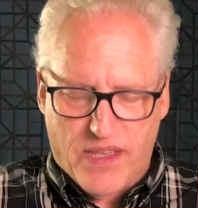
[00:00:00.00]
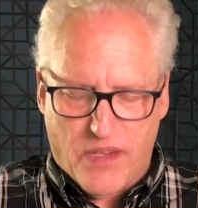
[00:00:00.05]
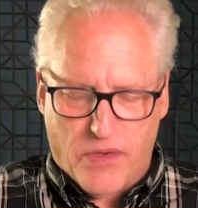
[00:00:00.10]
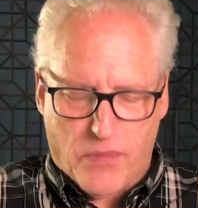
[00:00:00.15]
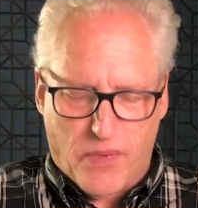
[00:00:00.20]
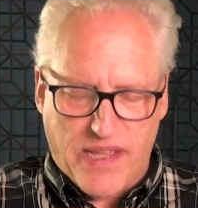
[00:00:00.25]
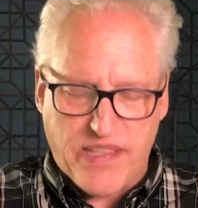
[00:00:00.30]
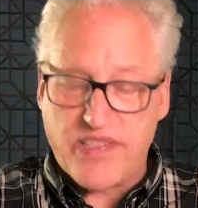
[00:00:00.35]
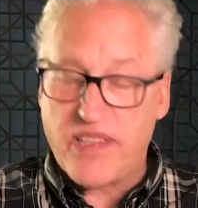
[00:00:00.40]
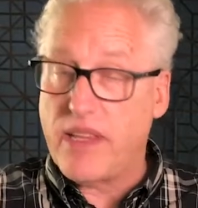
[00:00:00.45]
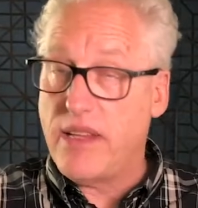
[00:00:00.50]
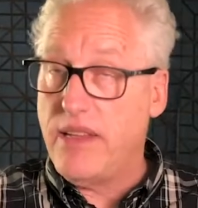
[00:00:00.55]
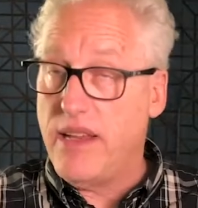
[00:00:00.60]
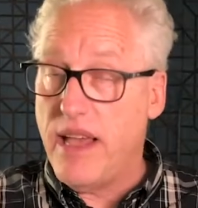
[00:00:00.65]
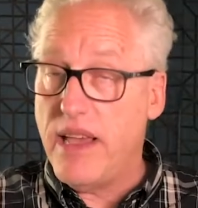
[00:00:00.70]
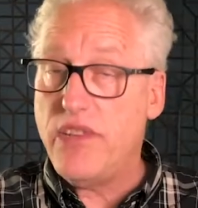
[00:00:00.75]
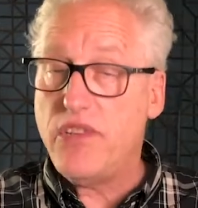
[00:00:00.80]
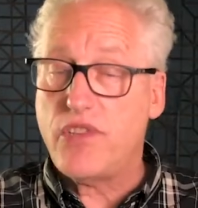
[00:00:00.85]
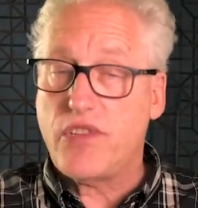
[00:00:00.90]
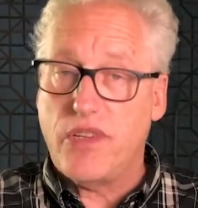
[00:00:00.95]

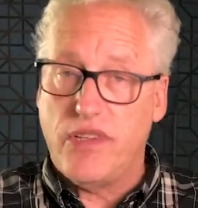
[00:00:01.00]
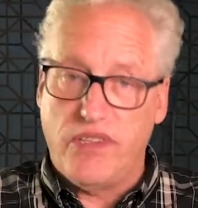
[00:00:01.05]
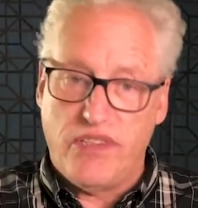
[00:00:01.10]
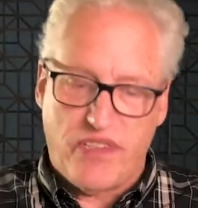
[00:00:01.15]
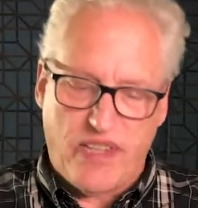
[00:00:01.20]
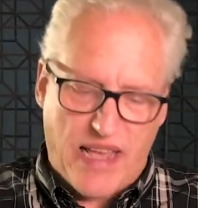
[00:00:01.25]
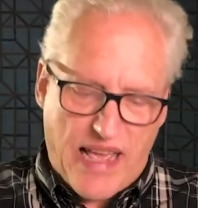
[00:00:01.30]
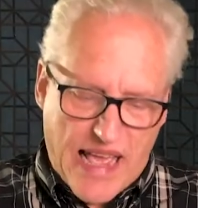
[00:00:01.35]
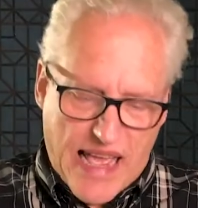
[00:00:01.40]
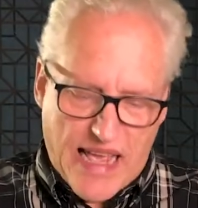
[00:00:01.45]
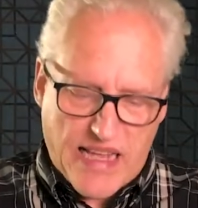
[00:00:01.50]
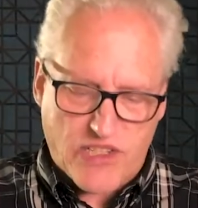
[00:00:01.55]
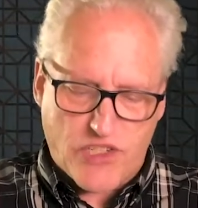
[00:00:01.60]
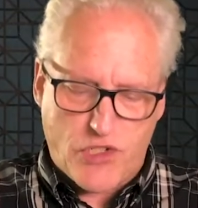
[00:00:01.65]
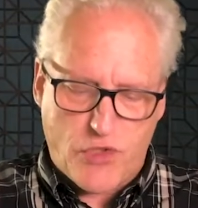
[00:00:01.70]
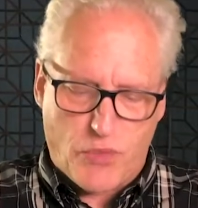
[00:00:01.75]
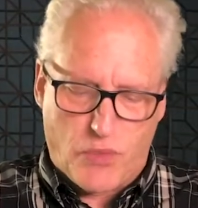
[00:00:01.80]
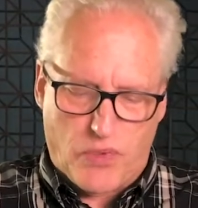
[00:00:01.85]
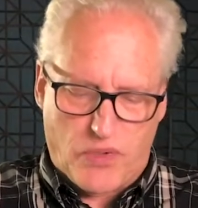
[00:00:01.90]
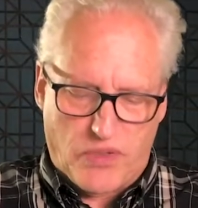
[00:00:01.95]
Resignation to
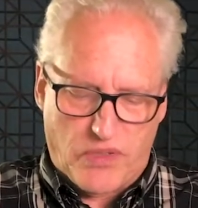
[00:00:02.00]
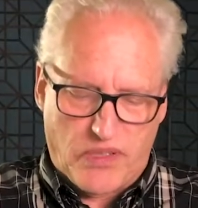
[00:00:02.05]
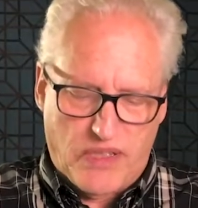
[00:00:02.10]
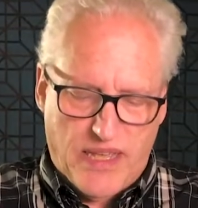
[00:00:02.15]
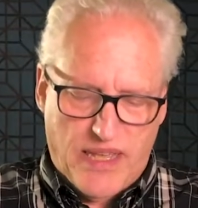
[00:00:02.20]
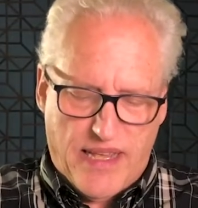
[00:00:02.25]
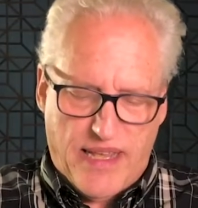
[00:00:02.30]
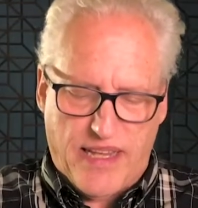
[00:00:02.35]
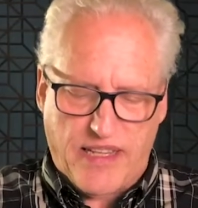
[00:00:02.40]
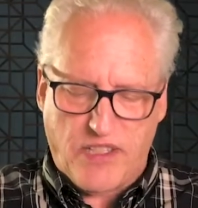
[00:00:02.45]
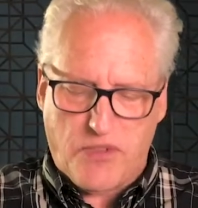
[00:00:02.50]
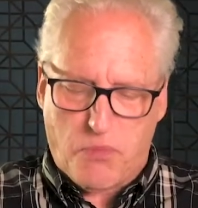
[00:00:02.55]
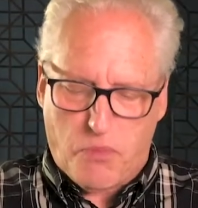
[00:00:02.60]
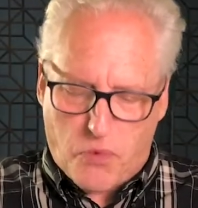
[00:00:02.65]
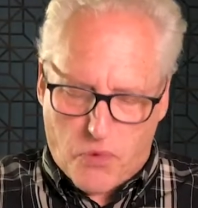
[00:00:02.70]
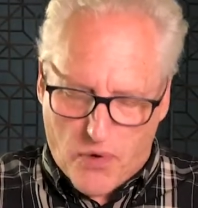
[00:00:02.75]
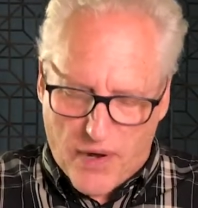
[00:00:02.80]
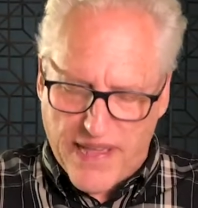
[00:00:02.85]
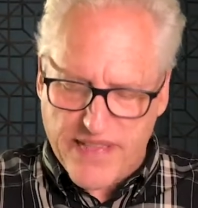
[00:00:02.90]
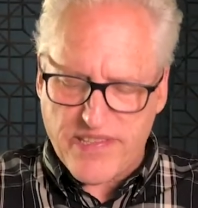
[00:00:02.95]
actual and
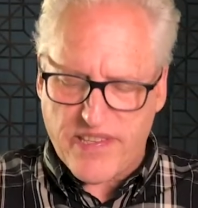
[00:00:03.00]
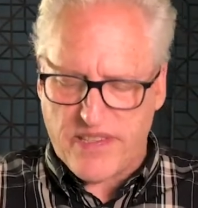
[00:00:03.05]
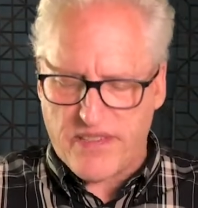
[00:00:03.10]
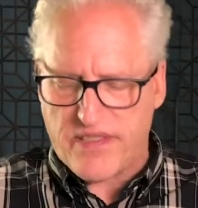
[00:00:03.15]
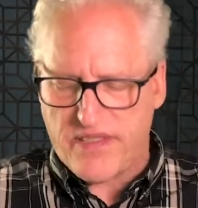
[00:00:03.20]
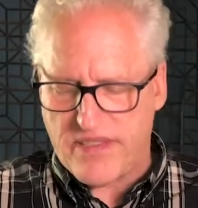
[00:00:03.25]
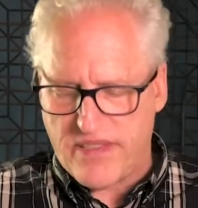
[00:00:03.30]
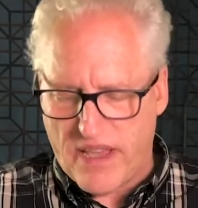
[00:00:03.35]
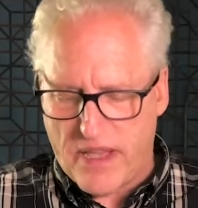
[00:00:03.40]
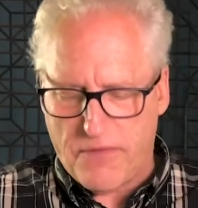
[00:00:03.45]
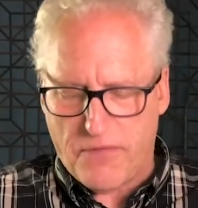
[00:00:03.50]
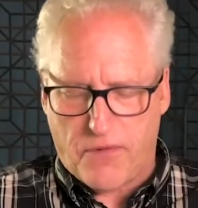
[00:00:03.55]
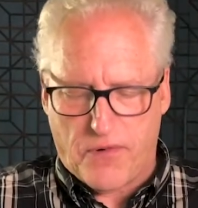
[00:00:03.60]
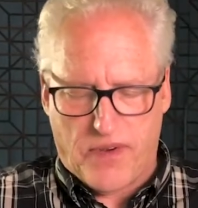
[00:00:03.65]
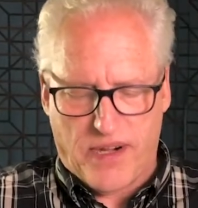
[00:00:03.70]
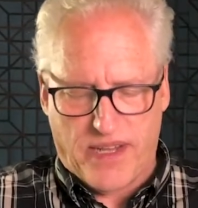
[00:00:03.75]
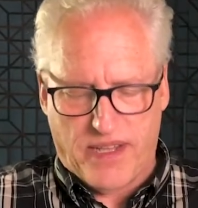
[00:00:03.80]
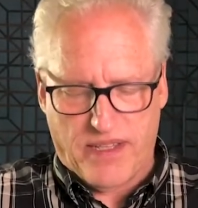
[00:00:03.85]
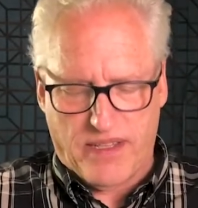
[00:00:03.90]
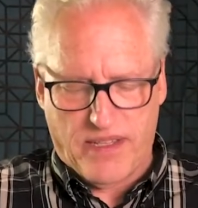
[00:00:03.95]
present
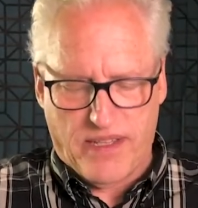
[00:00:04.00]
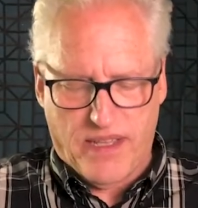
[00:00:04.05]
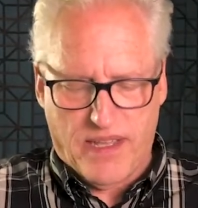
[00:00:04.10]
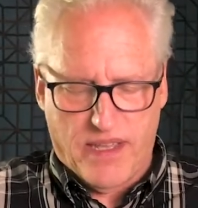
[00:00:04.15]
suffering,